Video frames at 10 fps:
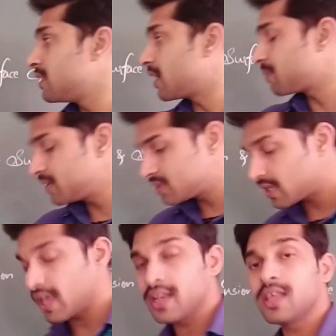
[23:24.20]
That
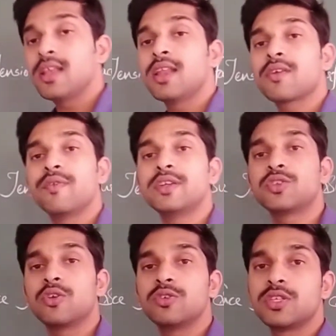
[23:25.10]
means any liquid
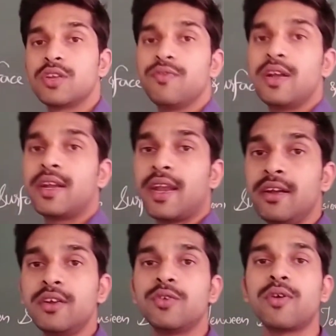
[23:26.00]
solution will
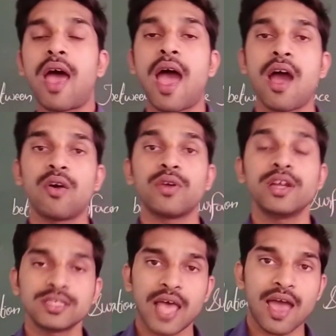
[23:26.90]
tend to have,
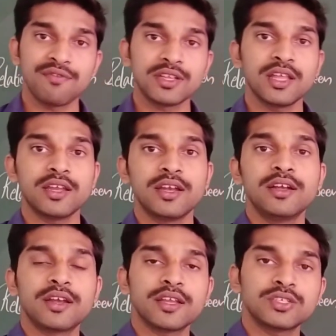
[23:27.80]
it is having the
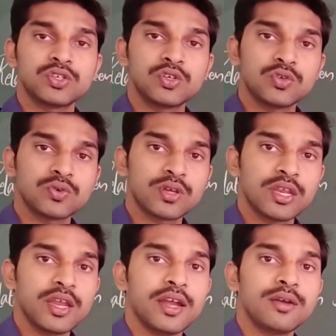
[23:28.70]
interest to
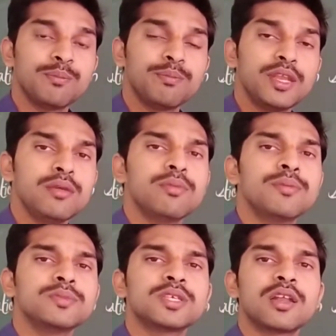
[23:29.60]
create
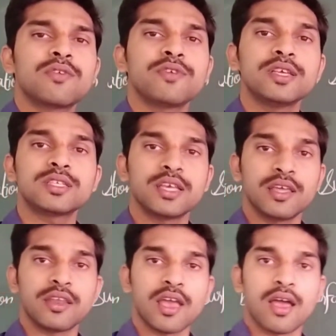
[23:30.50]
minimum surface
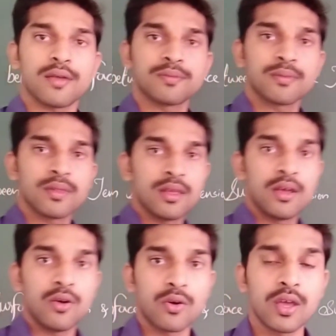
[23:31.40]
area.
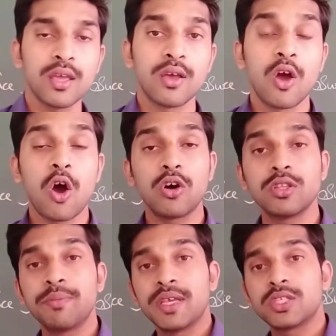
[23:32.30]
Okay,
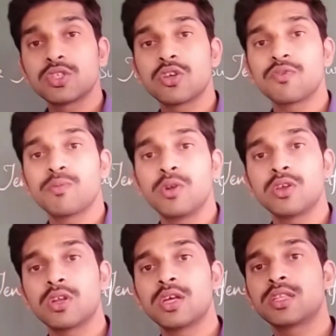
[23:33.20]
on the basis of
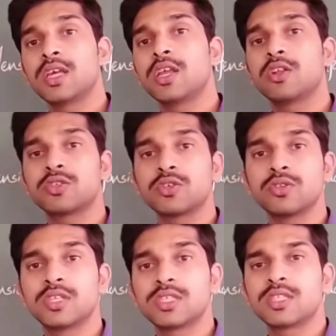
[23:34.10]
molecular theory
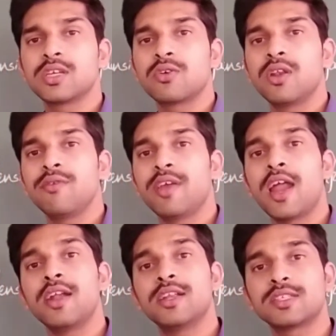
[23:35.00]
also, this thing only we
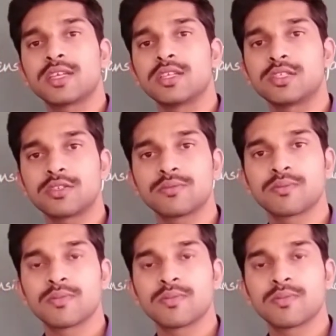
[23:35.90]
had discussed.